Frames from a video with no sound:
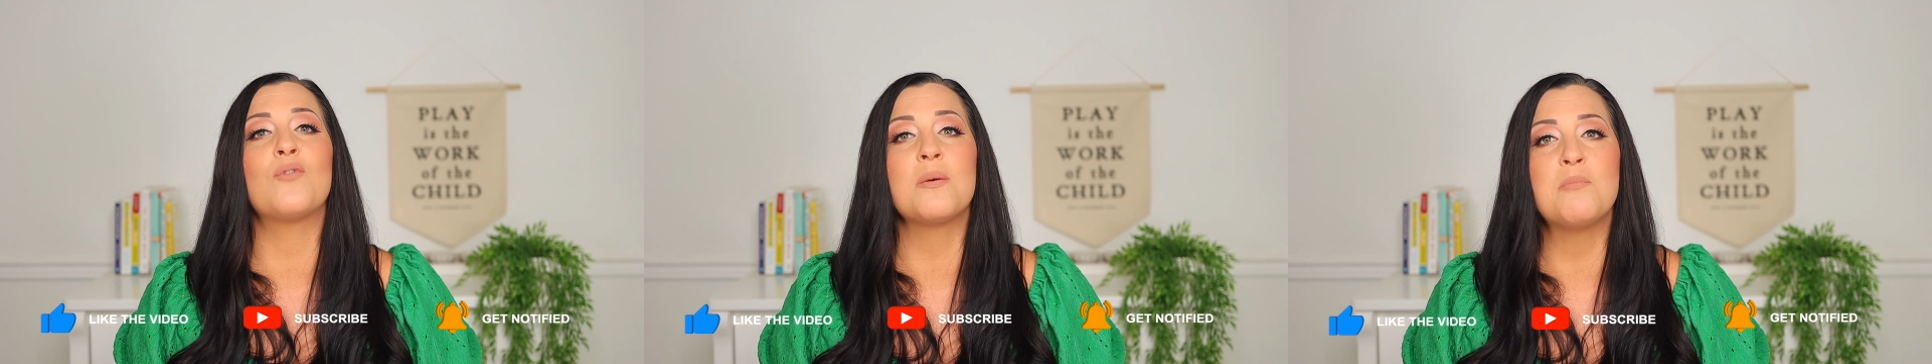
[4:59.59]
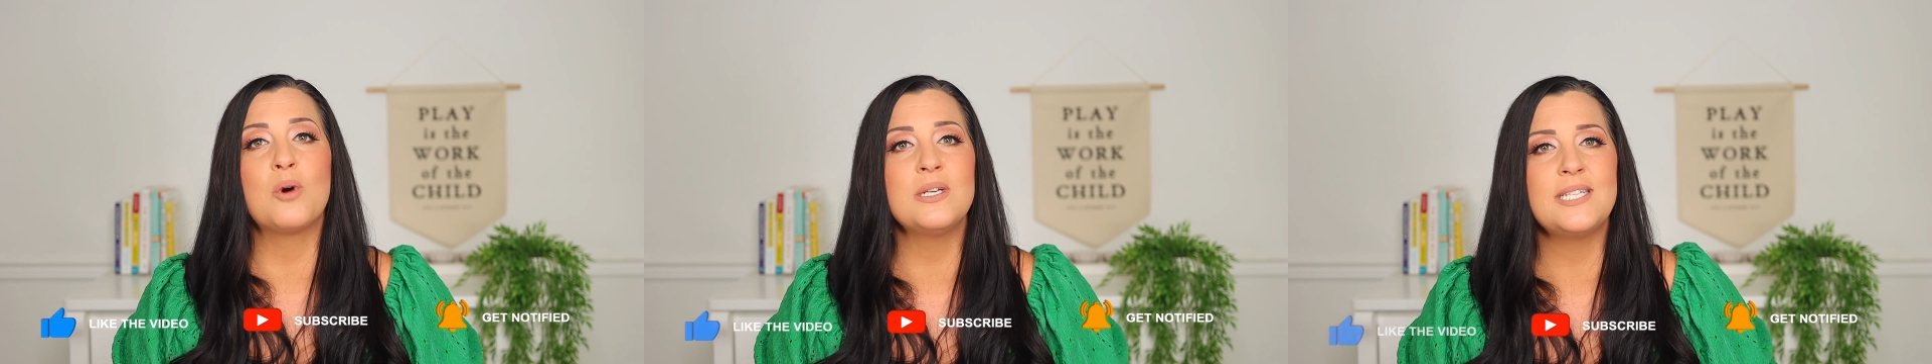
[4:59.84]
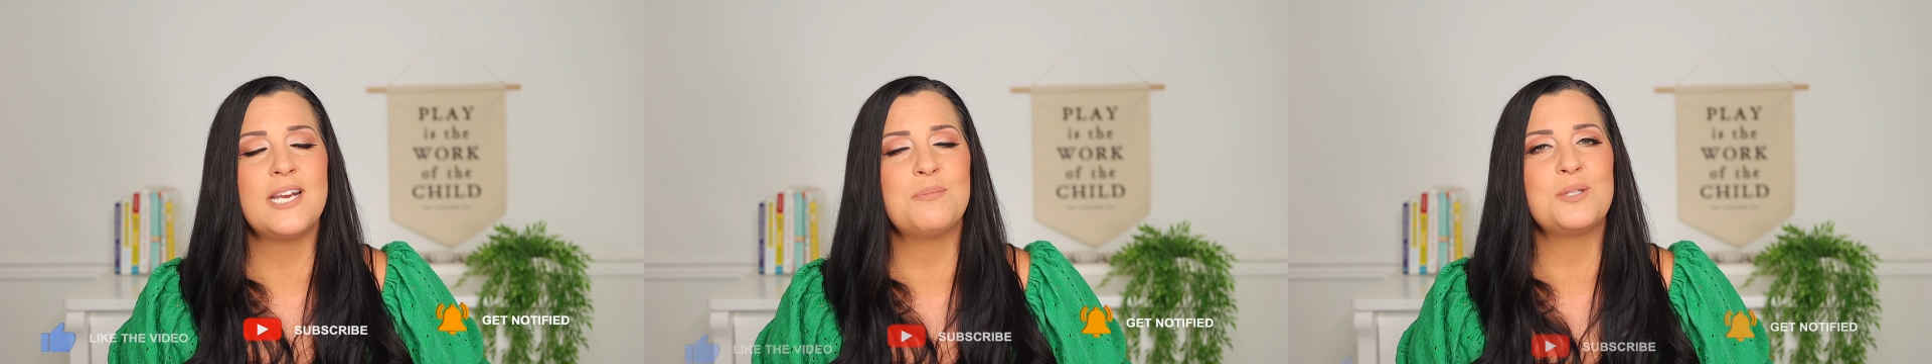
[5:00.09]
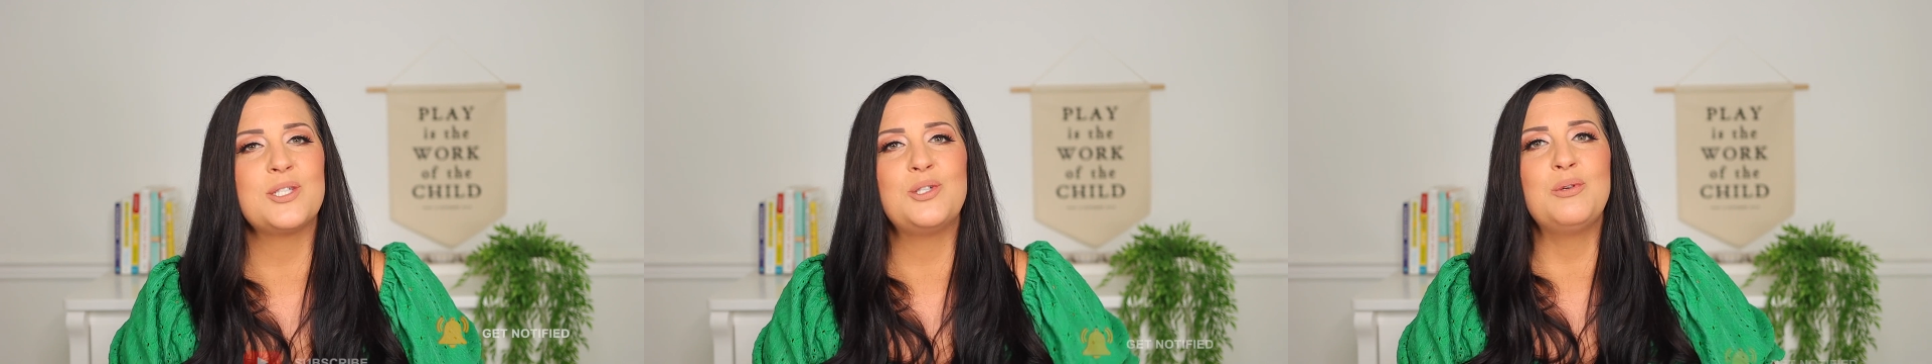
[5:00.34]
for more
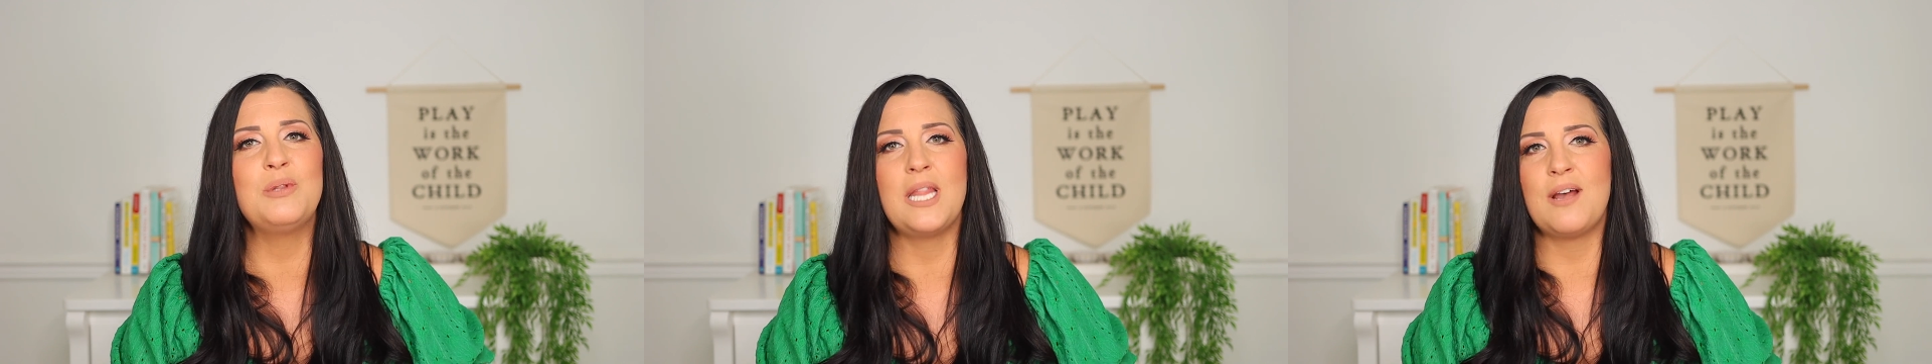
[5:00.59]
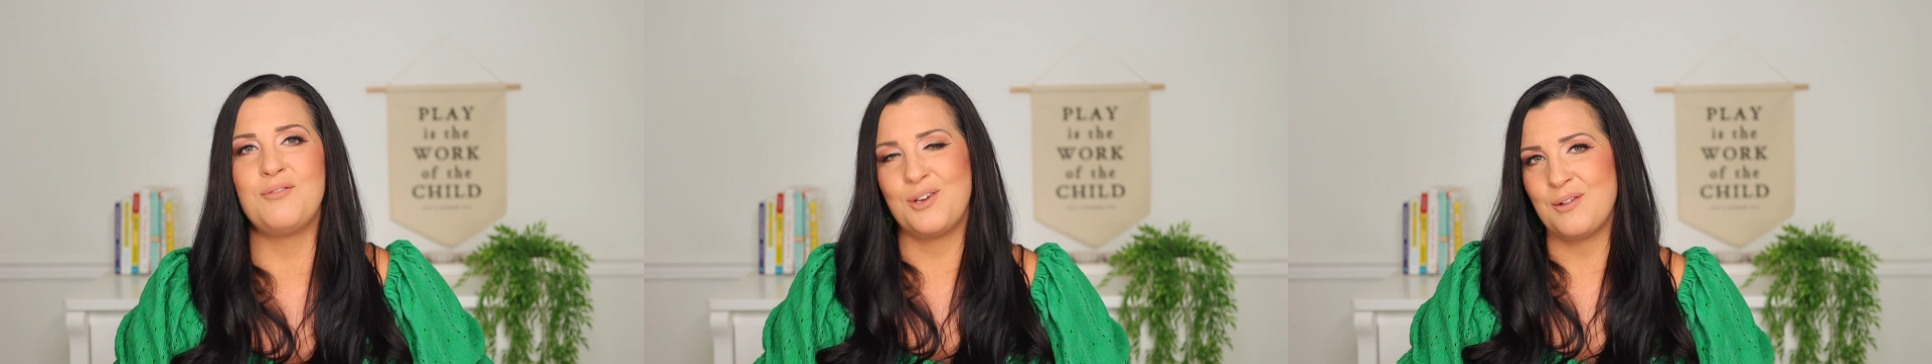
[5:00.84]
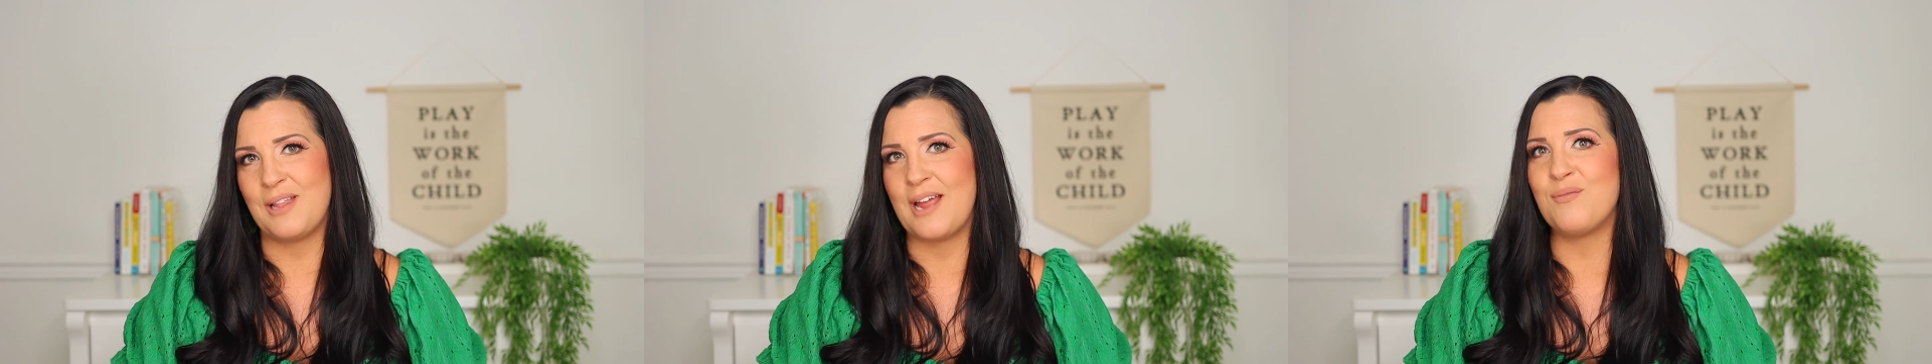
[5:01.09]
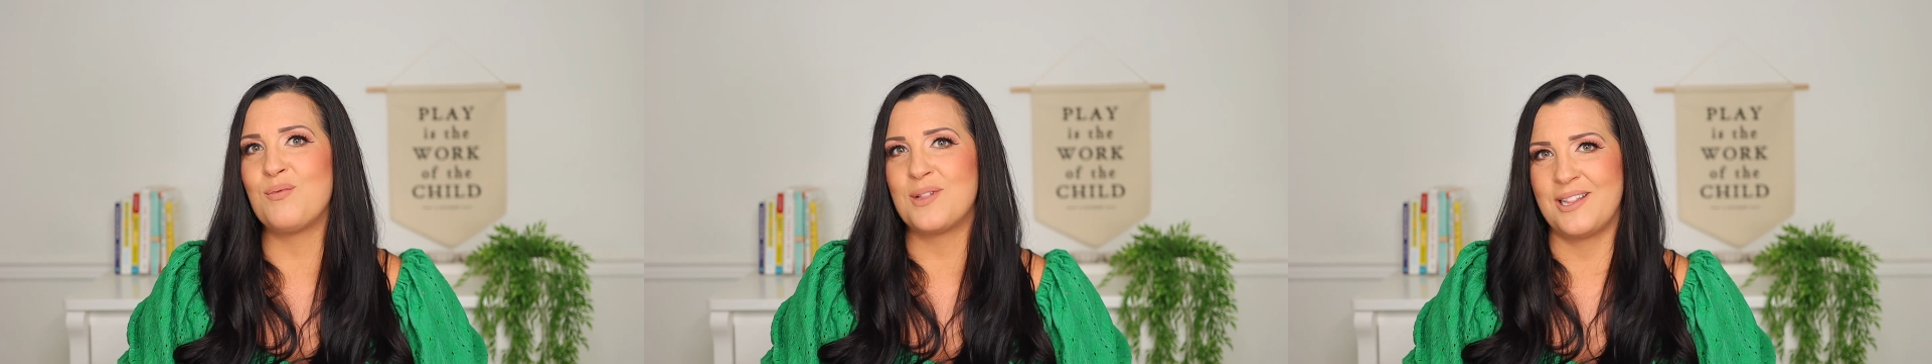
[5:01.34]
tips to love your
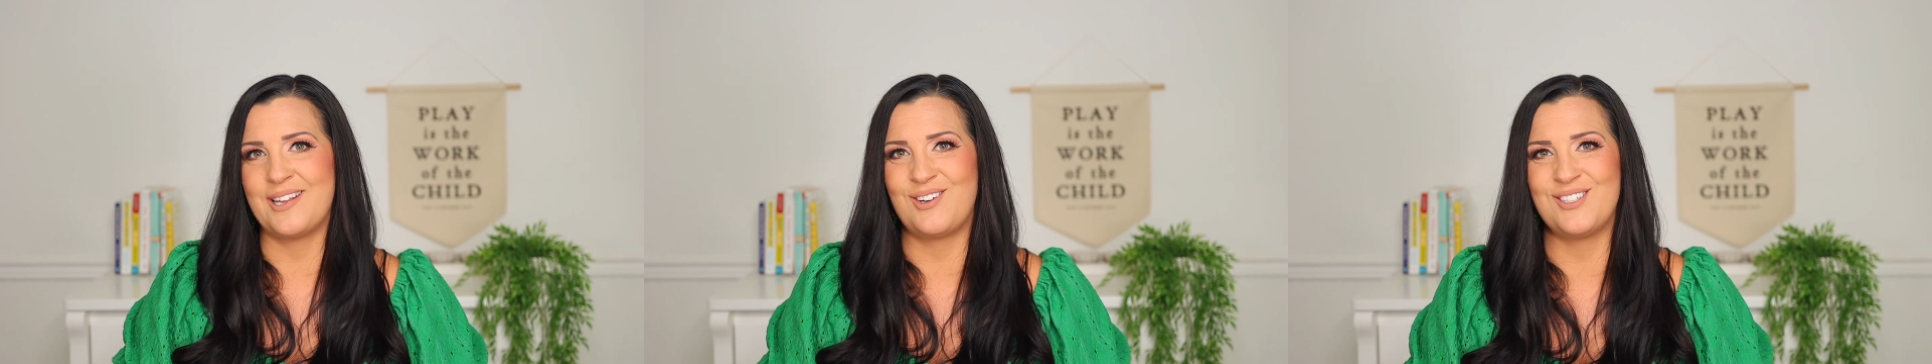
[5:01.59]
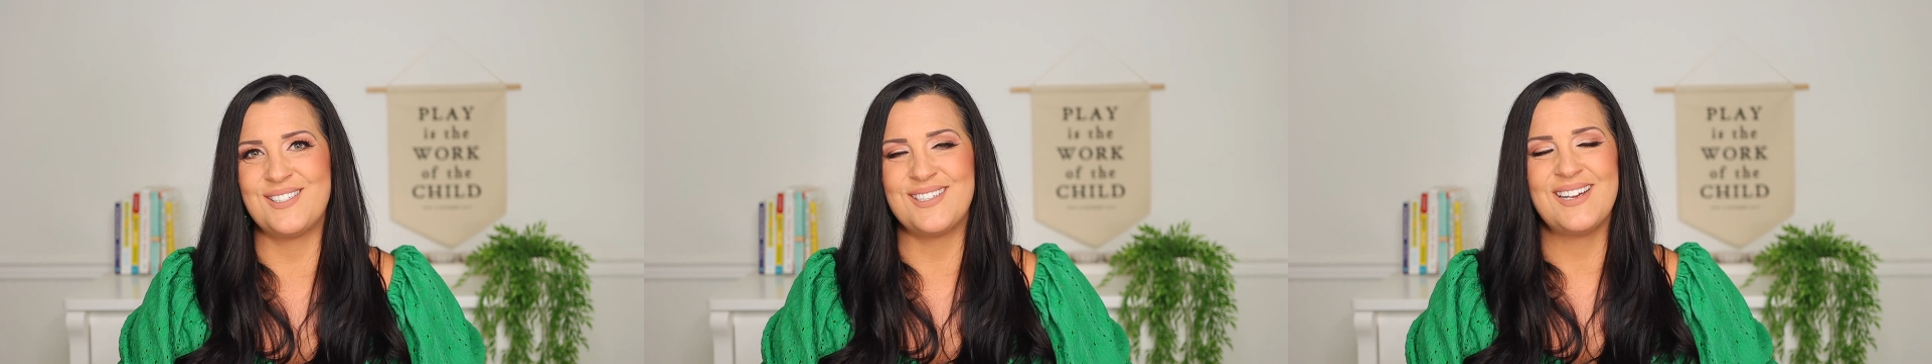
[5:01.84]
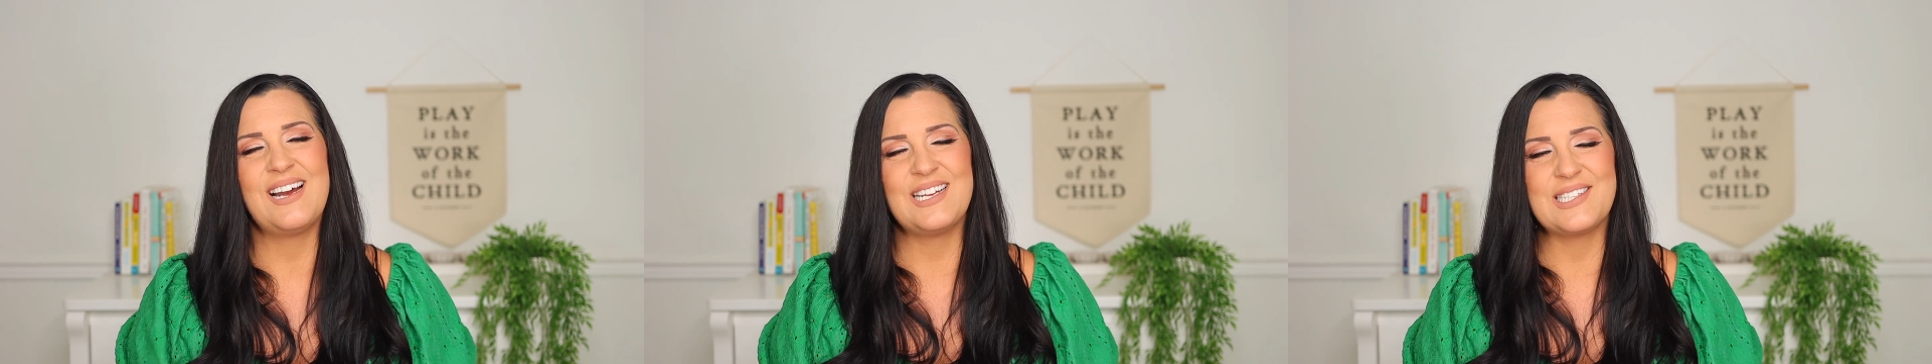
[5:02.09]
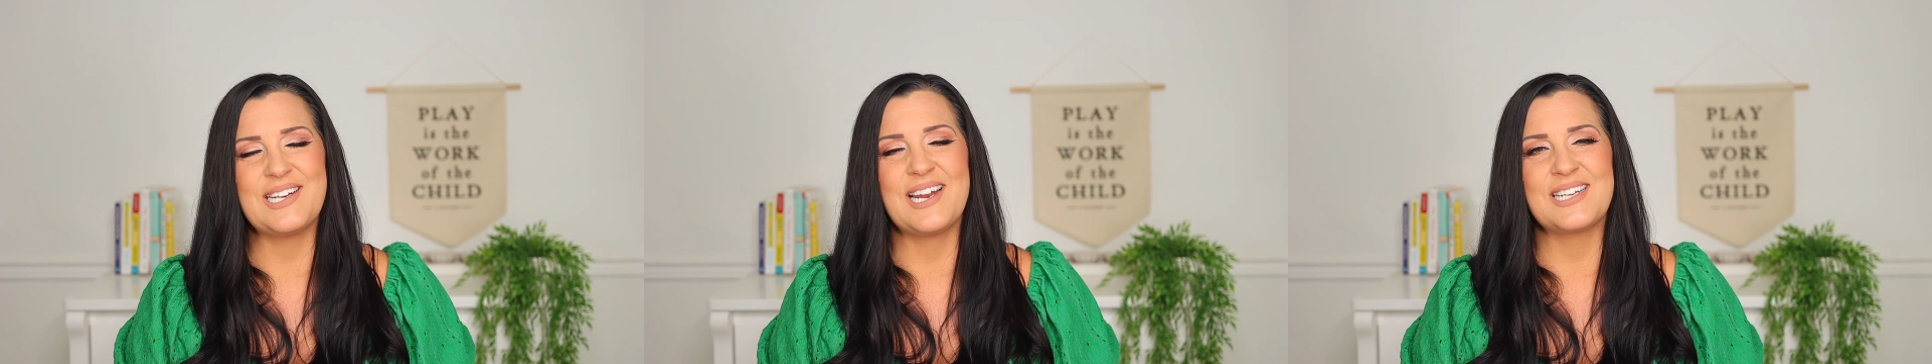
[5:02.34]
life with littles.
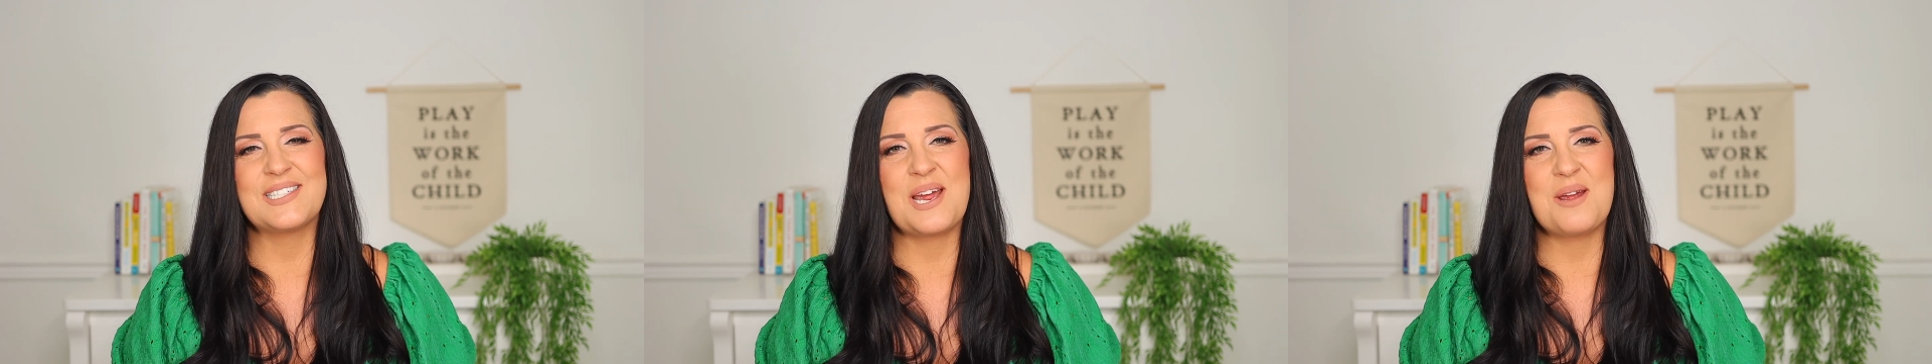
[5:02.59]
I'll see you next